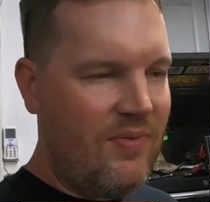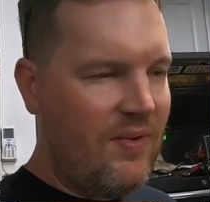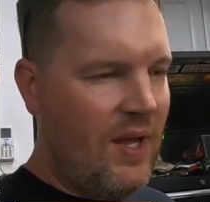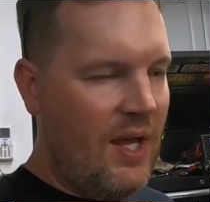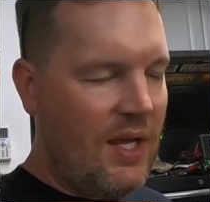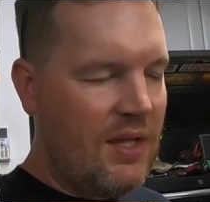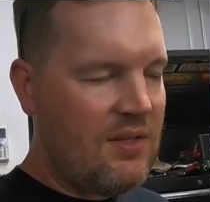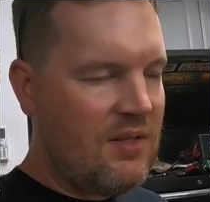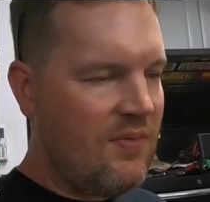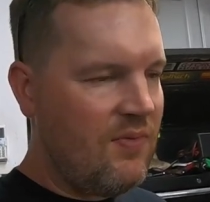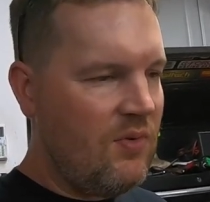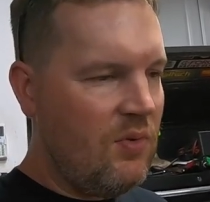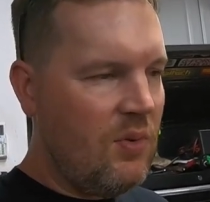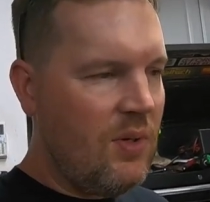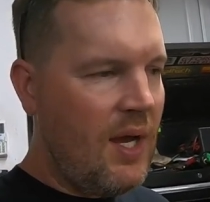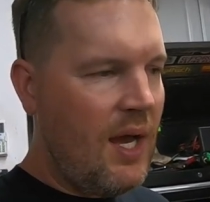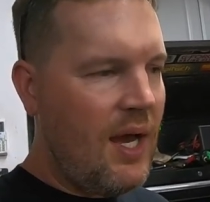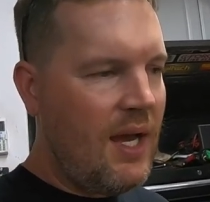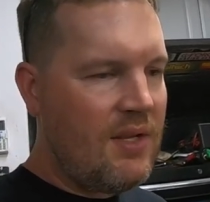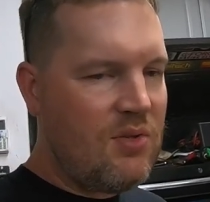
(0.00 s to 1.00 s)
fans. If
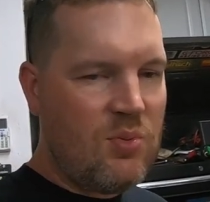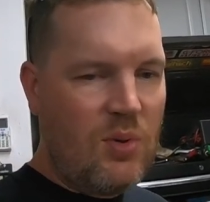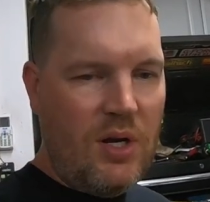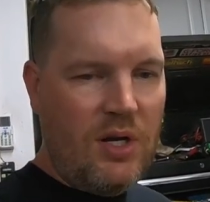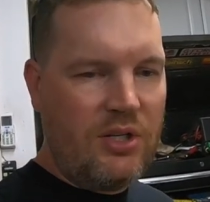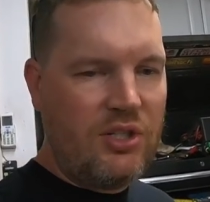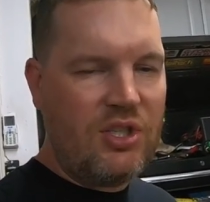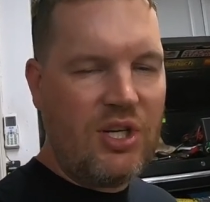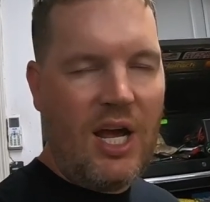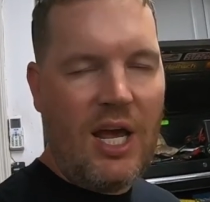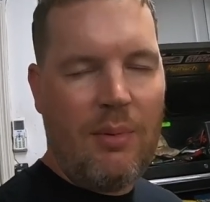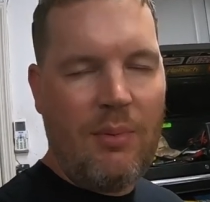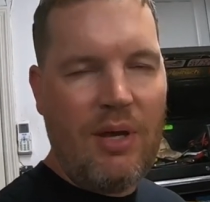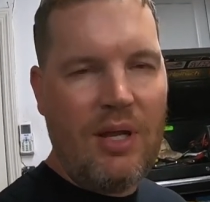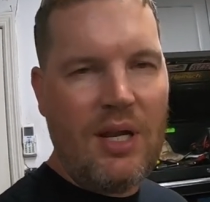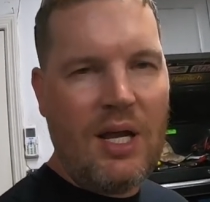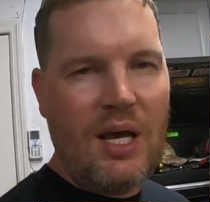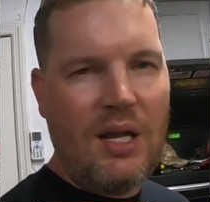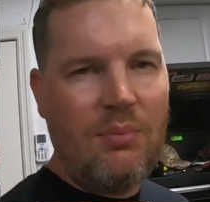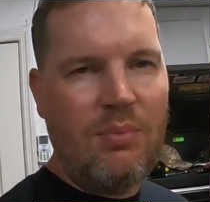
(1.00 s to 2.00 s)
you guys want to chime
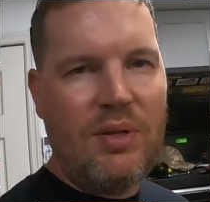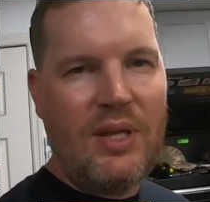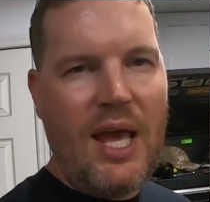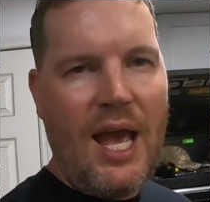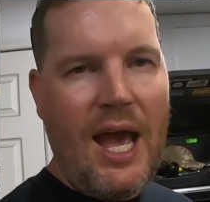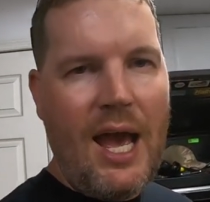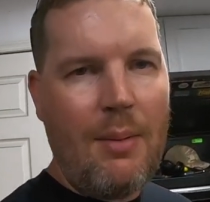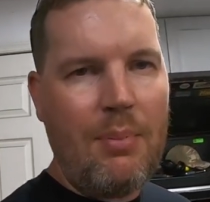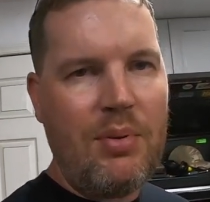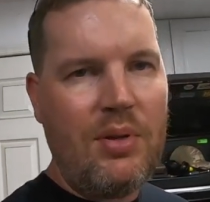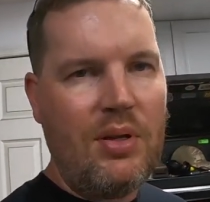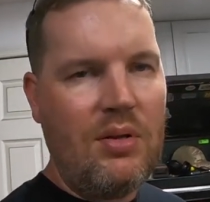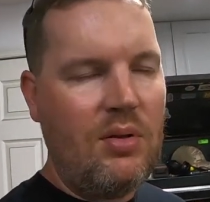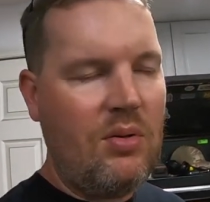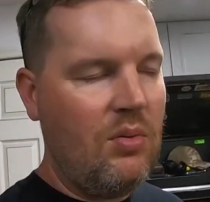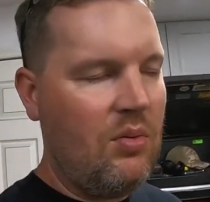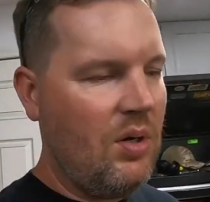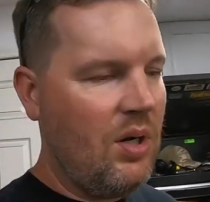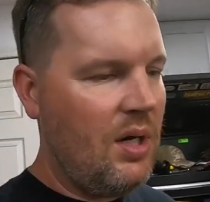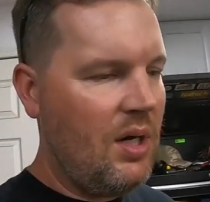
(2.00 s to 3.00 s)
in, I'd be happy
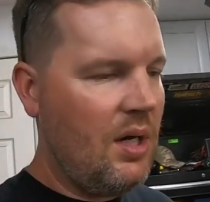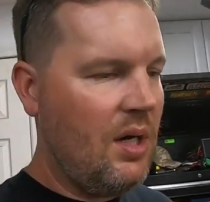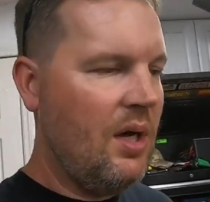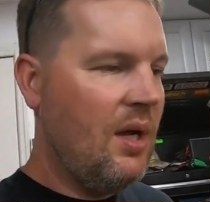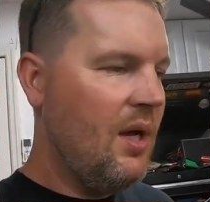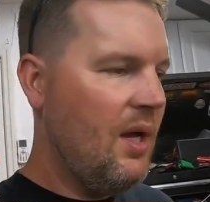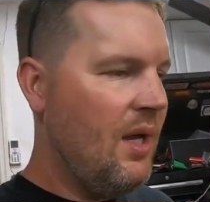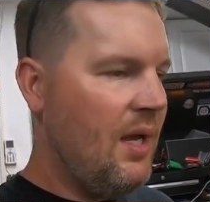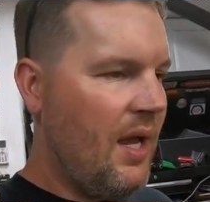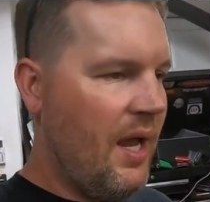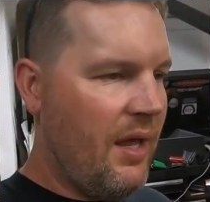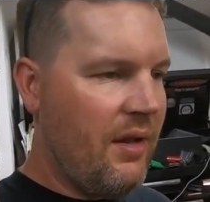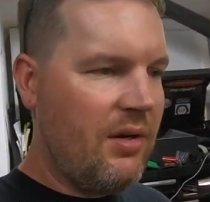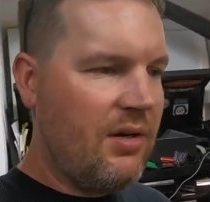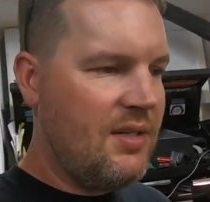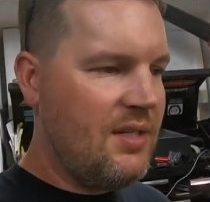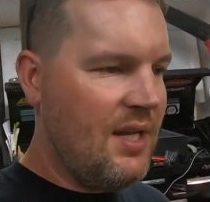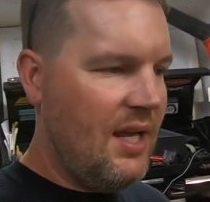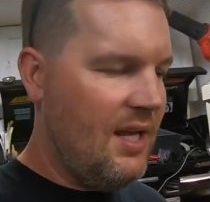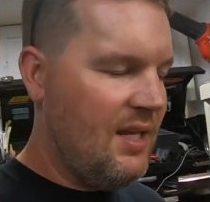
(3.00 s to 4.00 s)
to uh,
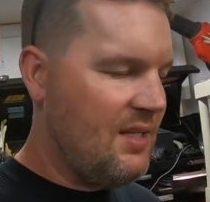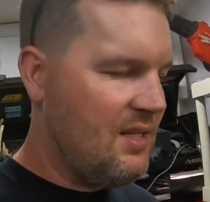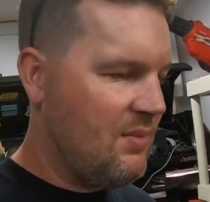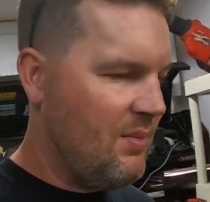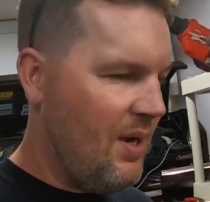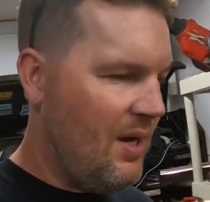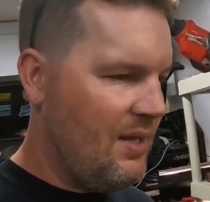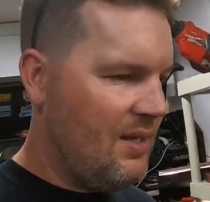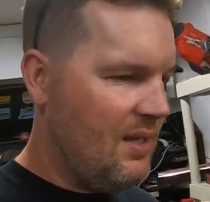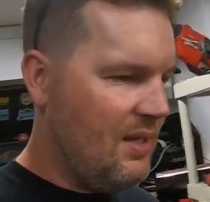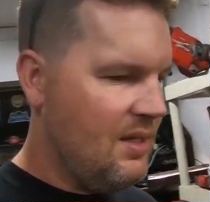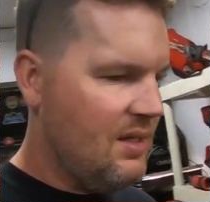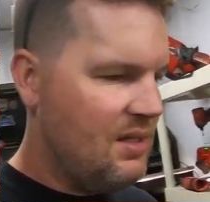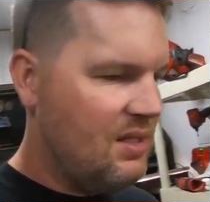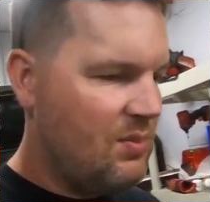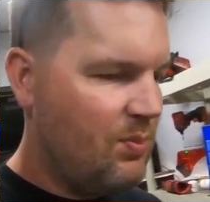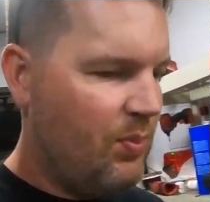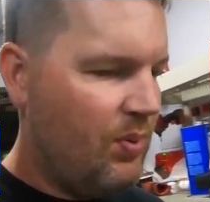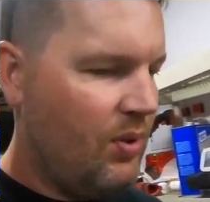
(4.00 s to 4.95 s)
entertain some ideas.